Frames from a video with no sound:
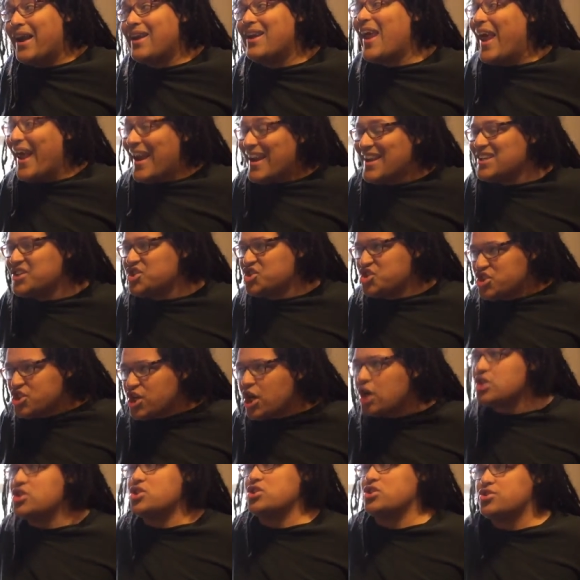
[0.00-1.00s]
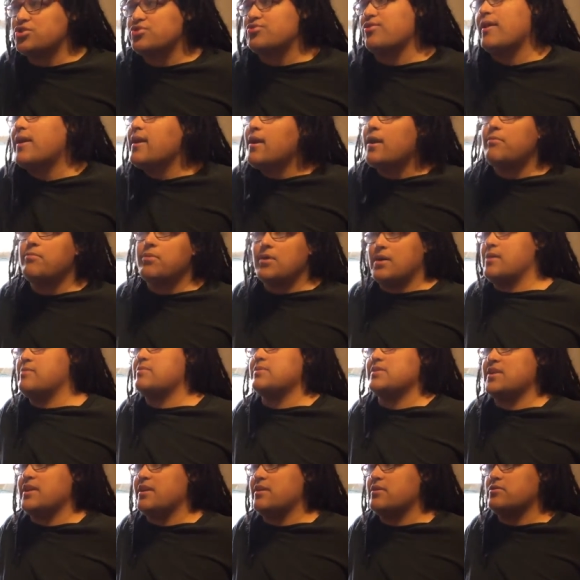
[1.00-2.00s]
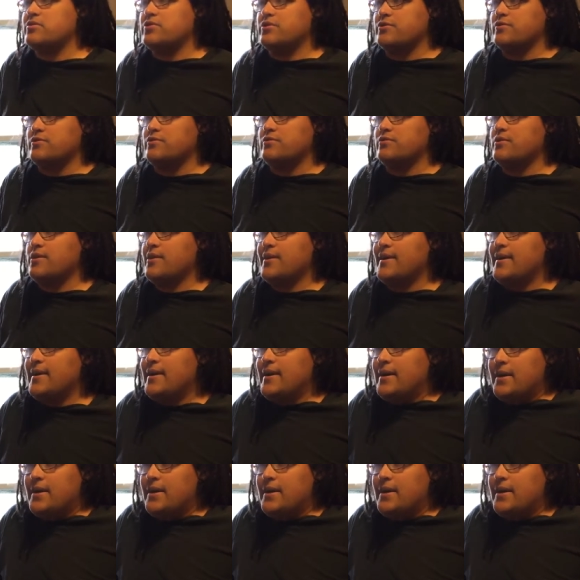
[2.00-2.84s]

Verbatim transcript: about it, and it just straight up comes down to